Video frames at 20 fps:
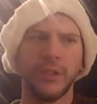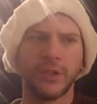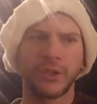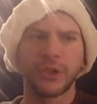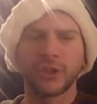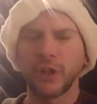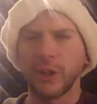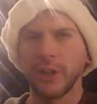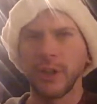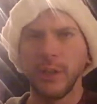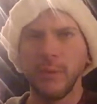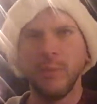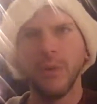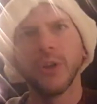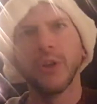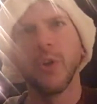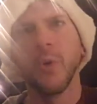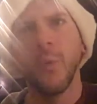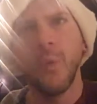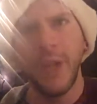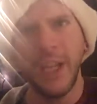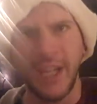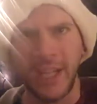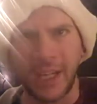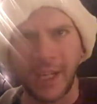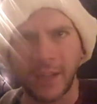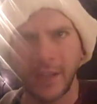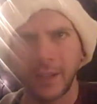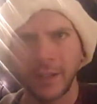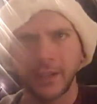starting with a
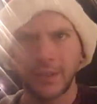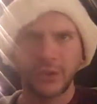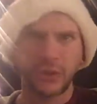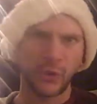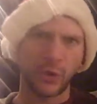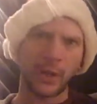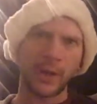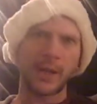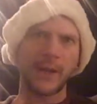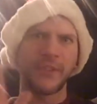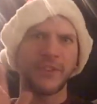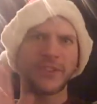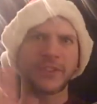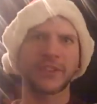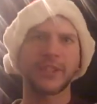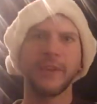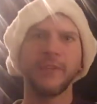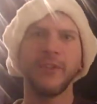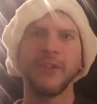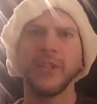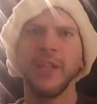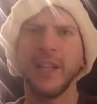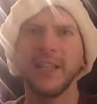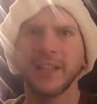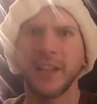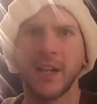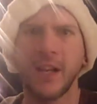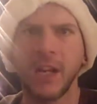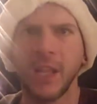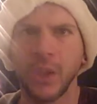week. So I'll have the seven
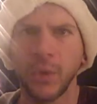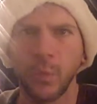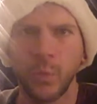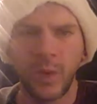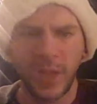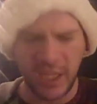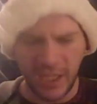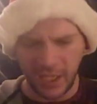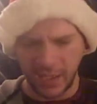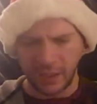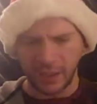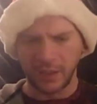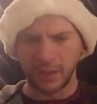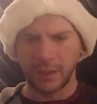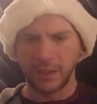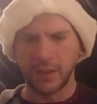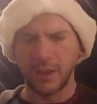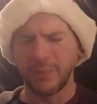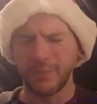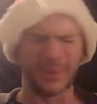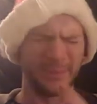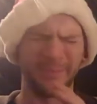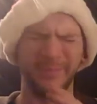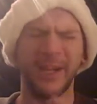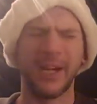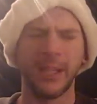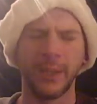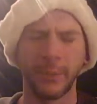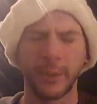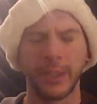days of Halloween, uh,
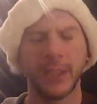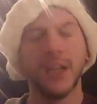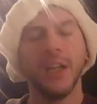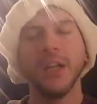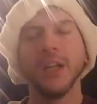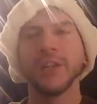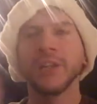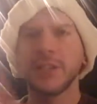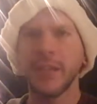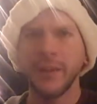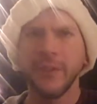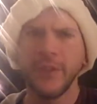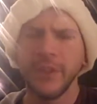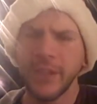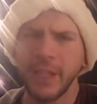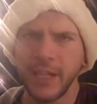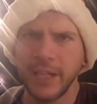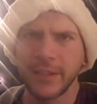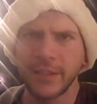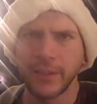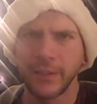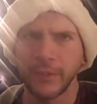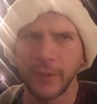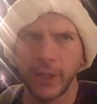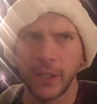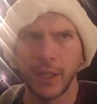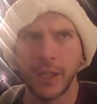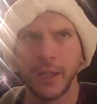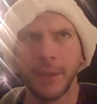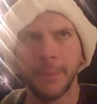Halloween, seven days of
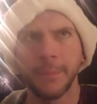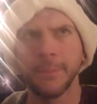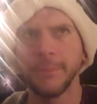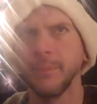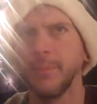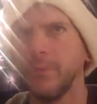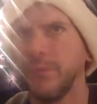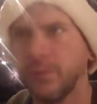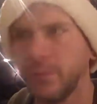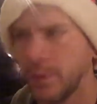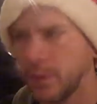um,